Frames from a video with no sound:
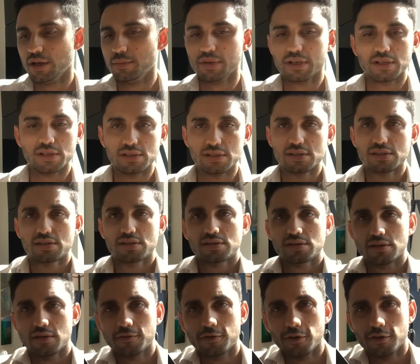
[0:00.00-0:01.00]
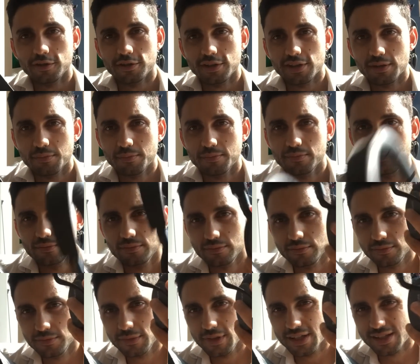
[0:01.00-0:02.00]
Because I've got
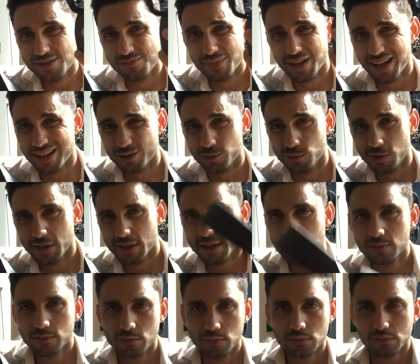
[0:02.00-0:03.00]
these in black already.